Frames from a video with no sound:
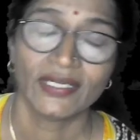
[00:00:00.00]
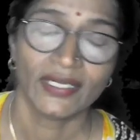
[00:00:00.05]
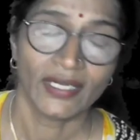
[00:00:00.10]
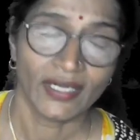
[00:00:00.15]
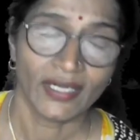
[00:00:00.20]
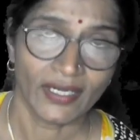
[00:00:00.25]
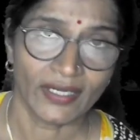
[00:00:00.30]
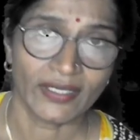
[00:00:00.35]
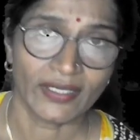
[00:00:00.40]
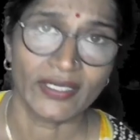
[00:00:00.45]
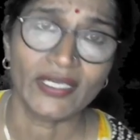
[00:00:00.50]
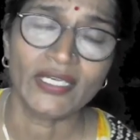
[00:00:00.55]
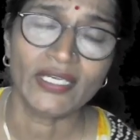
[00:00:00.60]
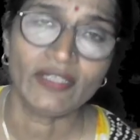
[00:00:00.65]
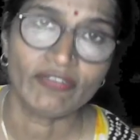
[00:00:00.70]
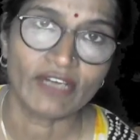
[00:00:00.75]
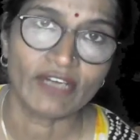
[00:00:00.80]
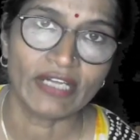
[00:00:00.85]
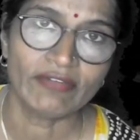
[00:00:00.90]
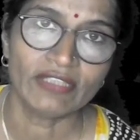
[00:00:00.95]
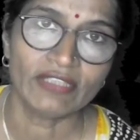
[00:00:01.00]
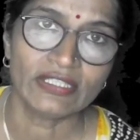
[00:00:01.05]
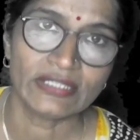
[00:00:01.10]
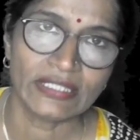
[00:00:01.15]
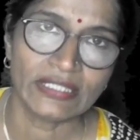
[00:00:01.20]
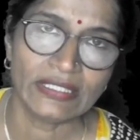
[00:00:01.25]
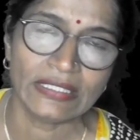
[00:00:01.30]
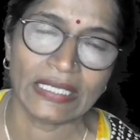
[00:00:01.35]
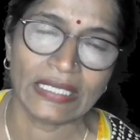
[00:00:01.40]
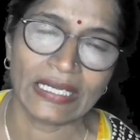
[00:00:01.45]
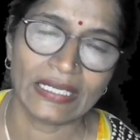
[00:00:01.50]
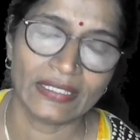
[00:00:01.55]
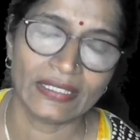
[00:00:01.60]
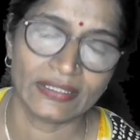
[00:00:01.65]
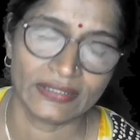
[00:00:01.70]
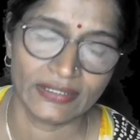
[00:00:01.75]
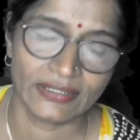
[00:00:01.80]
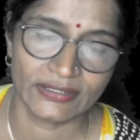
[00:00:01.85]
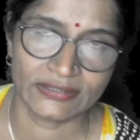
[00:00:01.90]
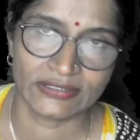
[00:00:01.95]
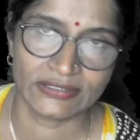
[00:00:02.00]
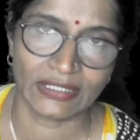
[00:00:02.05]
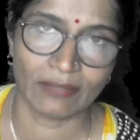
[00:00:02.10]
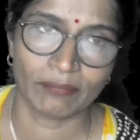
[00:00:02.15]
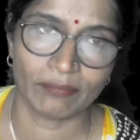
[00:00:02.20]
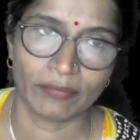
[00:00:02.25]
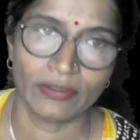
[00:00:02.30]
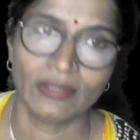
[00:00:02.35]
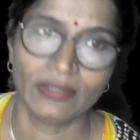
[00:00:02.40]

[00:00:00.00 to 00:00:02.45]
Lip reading: Again, if I will think another example,